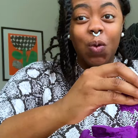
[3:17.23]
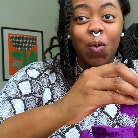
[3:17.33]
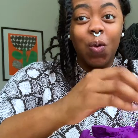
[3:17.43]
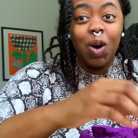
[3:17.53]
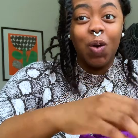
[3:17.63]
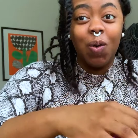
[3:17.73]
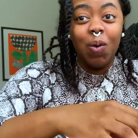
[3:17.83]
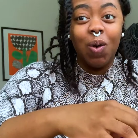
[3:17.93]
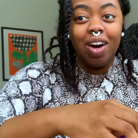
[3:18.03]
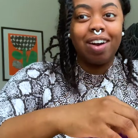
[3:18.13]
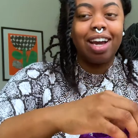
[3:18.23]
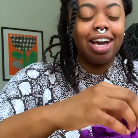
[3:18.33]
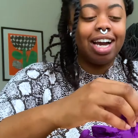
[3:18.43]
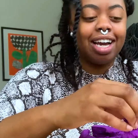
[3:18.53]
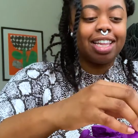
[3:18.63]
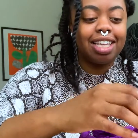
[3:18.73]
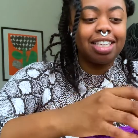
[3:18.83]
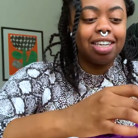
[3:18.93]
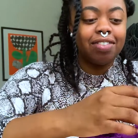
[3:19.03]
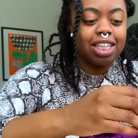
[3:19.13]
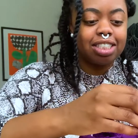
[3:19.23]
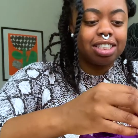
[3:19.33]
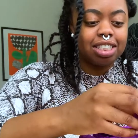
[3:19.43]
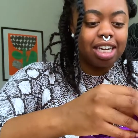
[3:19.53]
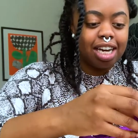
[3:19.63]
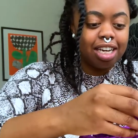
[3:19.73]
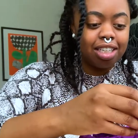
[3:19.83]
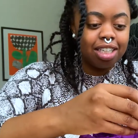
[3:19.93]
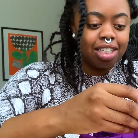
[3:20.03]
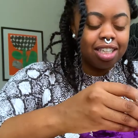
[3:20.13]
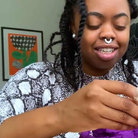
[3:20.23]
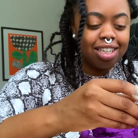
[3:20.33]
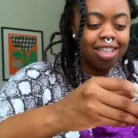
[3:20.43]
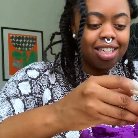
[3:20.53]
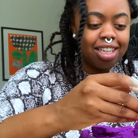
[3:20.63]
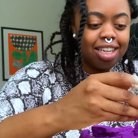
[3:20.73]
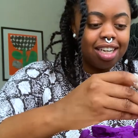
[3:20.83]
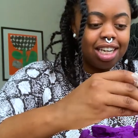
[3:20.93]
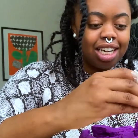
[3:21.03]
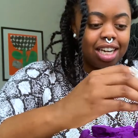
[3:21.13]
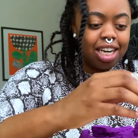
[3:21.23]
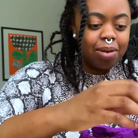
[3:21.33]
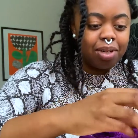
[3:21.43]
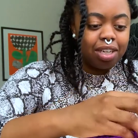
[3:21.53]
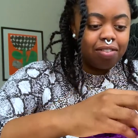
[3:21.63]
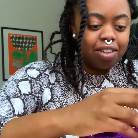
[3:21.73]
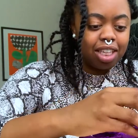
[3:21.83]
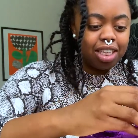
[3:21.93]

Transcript: Whoa. Okay, I think definitely as a child, I would definitely